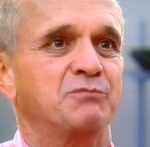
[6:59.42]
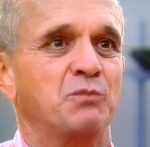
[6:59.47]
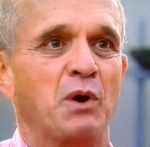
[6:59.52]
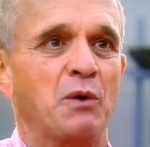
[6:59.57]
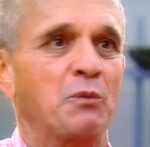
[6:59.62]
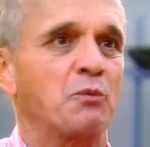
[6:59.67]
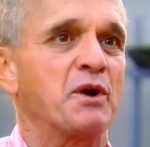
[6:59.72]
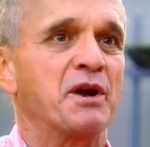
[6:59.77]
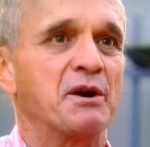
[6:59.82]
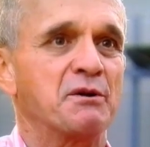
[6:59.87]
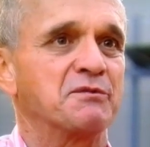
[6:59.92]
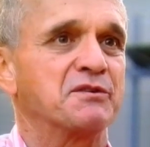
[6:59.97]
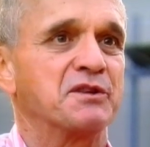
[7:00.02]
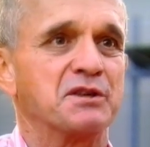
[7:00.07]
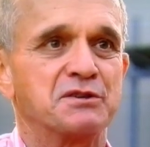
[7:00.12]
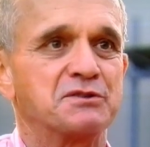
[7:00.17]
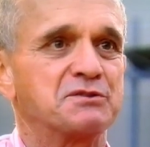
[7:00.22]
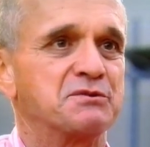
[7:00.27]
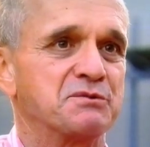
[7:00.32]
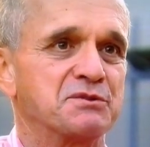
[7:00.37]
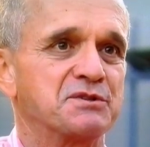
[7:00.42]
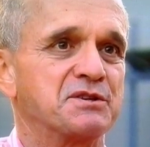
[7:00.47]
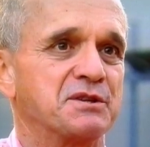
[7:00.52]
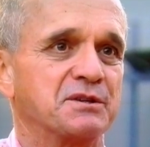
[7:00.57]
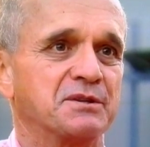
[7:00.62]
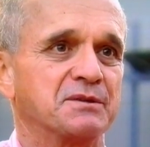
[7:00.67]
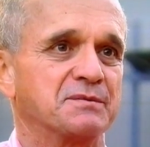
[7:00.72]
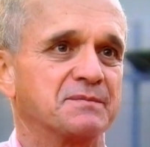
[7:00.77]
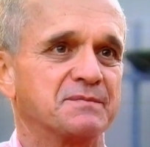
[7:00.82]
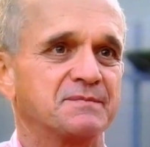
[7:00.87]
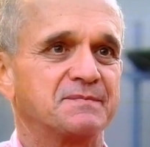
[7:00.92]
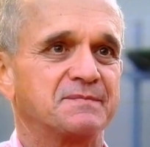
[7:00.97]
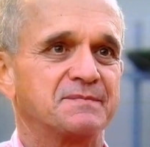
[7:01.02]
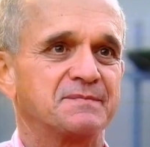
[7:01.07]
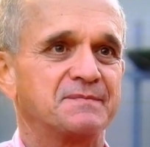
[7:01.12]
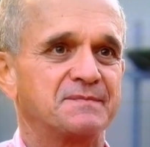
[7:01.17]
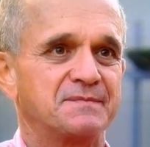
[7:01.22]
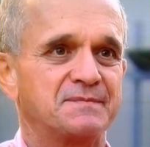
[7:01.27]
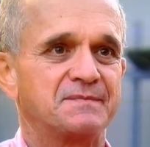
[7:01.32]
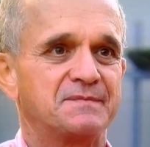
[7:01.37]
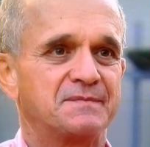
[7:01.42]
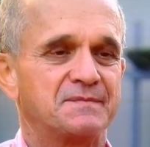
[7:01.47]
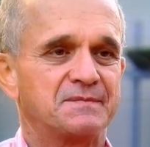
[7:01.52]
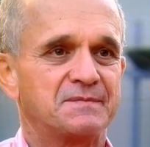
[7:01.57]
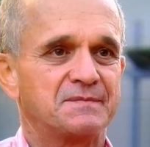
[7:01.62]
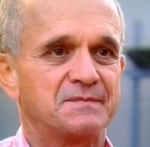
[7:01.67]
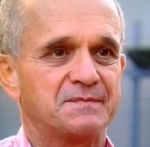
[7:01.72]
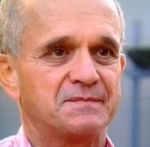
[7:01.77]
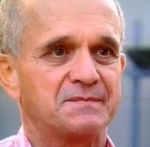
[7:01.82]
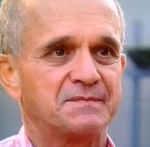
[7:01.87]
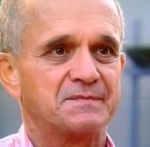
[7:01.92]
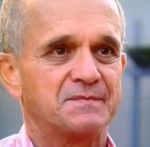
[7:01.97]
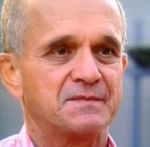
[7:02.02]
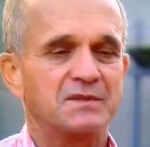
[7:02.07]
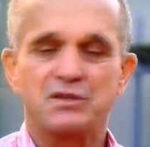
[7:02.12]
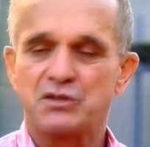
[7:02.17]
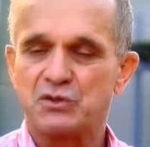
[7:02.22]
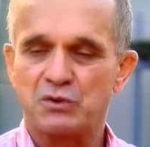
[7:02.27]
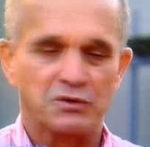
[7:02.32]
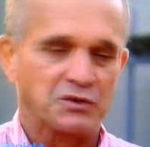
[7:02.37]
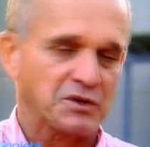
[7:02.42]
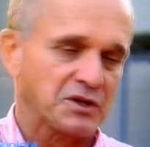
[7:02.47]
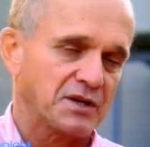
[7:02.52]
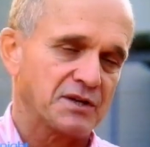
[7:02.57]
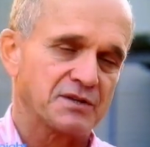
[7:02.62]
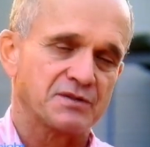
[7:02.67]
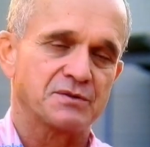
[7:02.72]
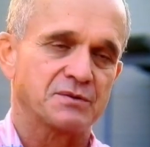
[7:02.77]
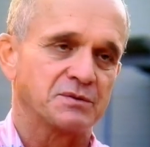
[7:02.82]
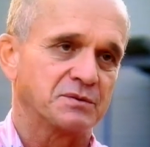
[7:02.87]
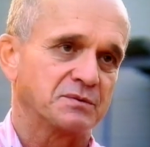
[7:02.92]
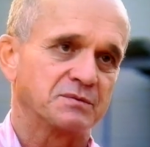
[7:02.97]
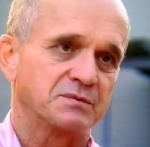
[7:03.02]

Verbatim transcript: aware of the issues here. And that's not the case at it's all. It's not the case at